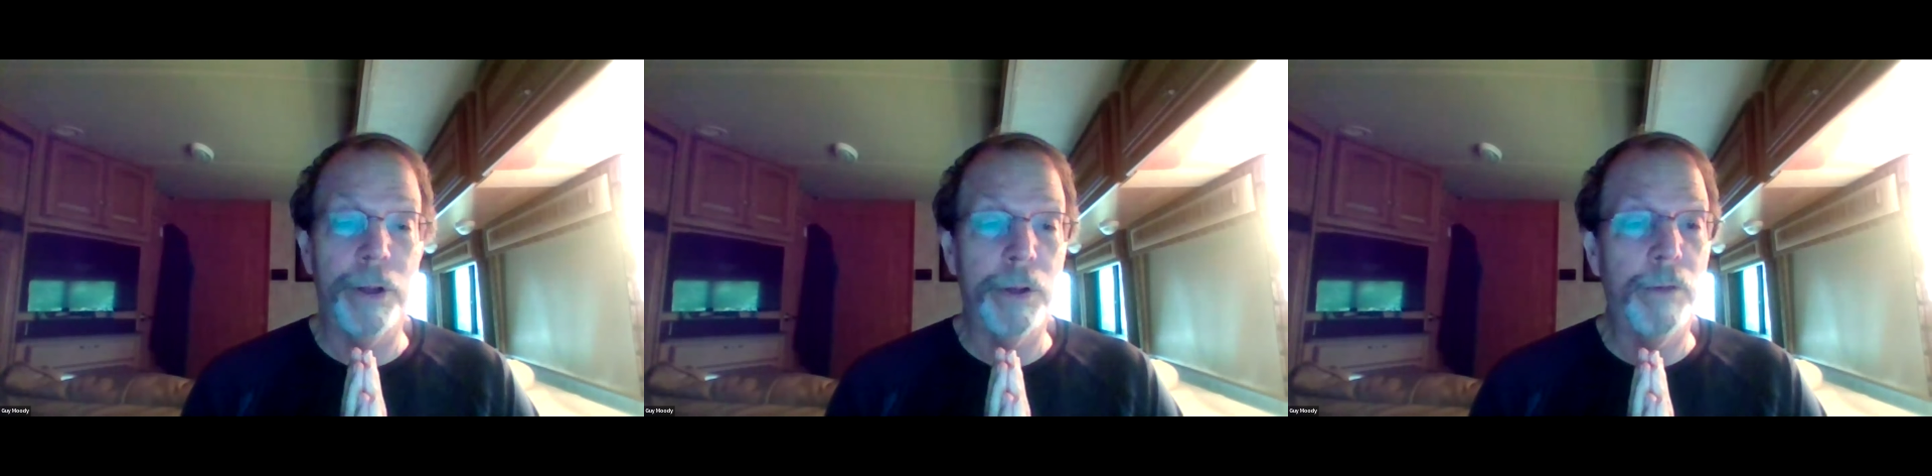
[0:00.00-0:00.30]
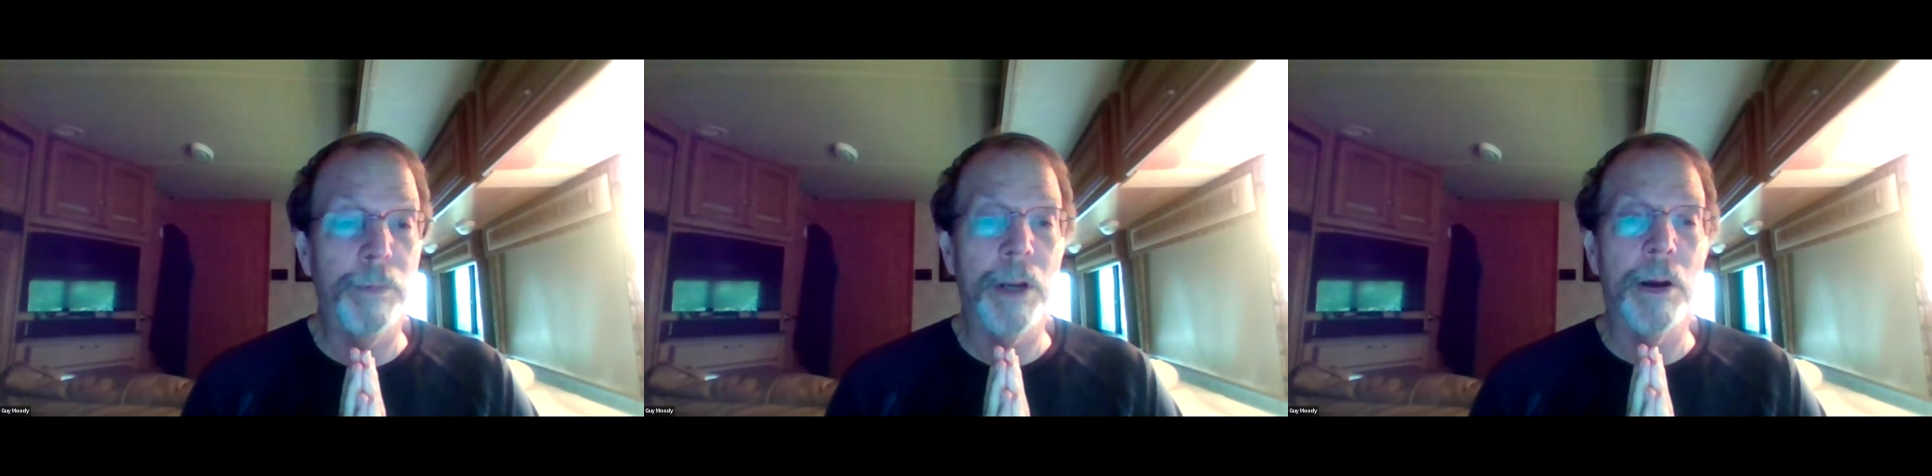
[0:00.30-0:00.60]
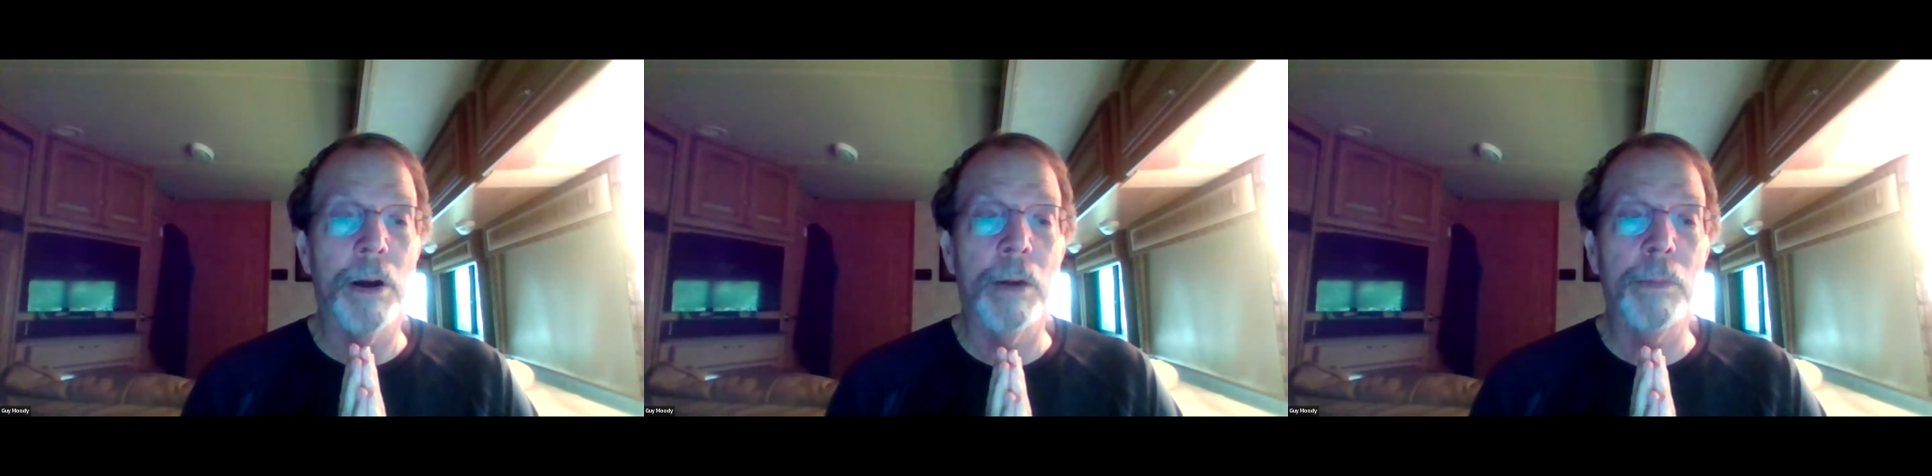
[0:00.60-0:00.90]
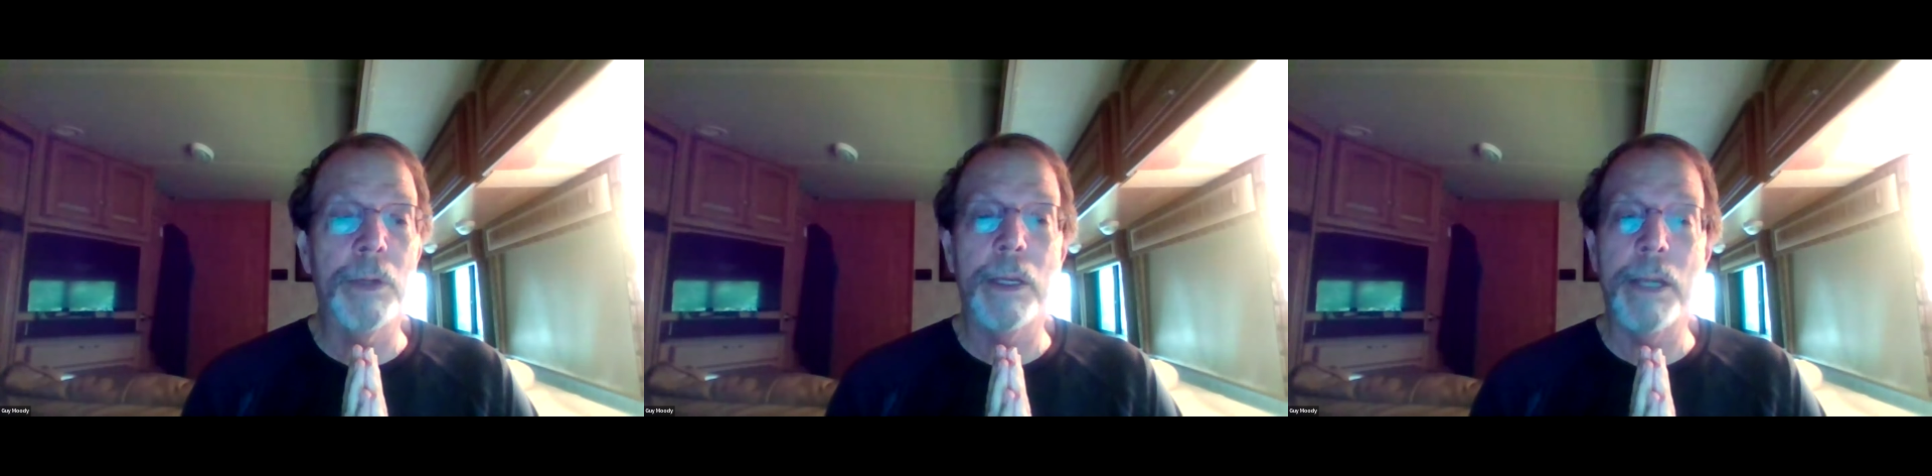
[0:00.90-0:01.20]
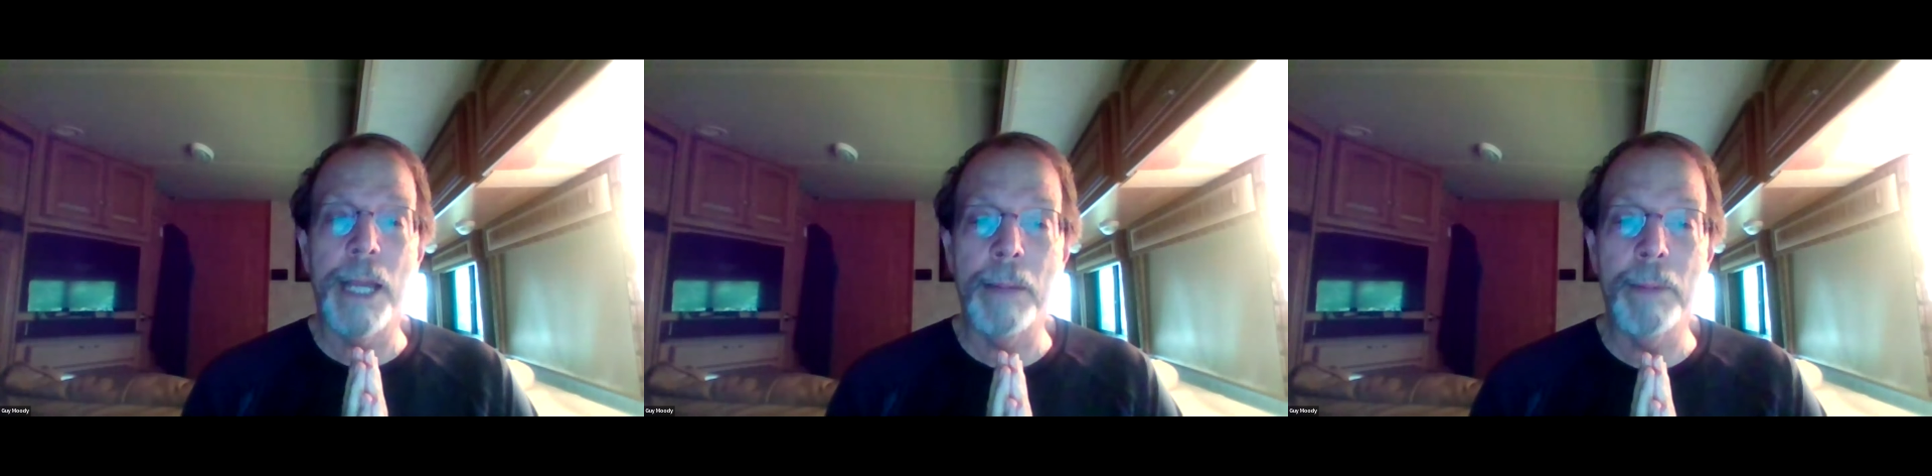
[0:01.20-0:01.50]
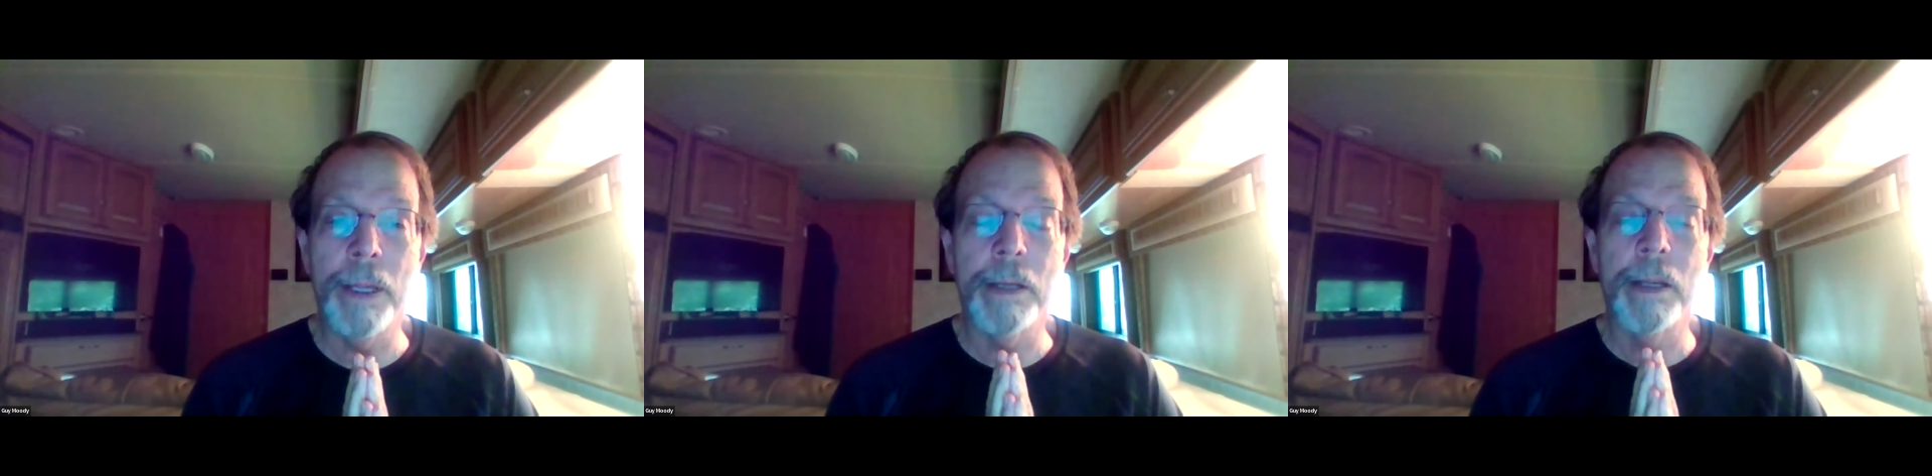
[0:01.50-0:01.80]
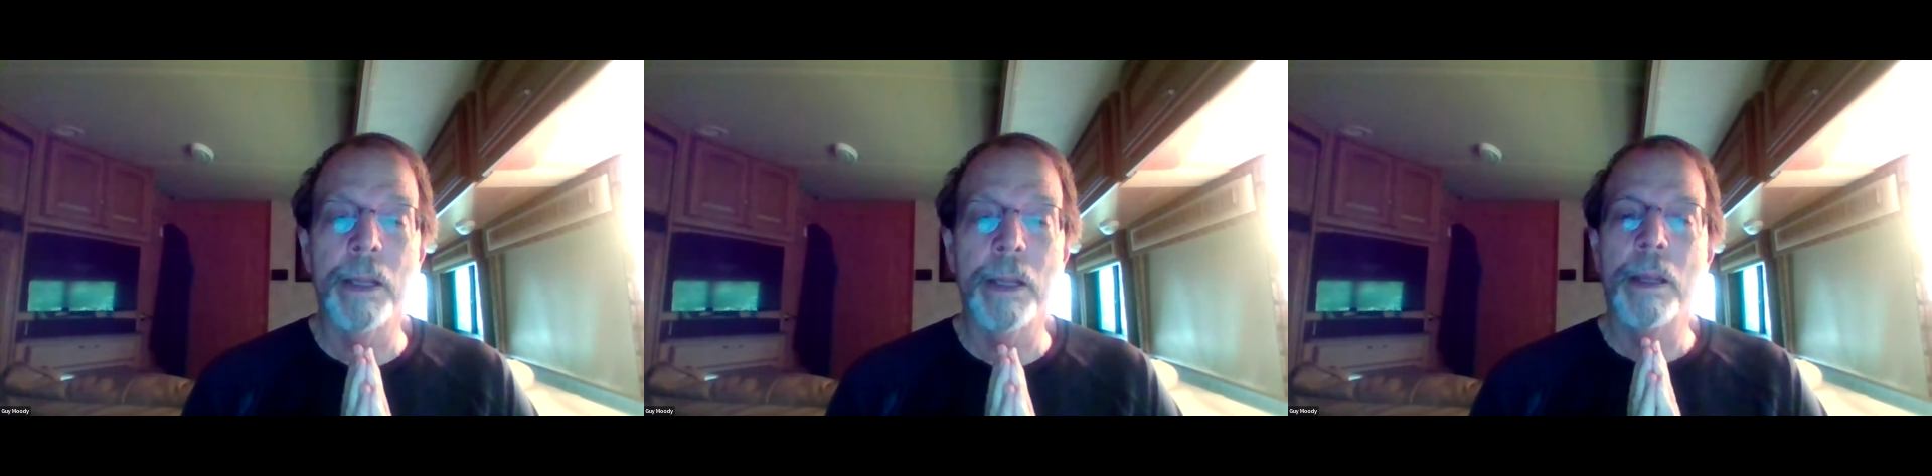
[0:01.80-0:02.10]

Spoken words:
you feel you've been harmed, name it.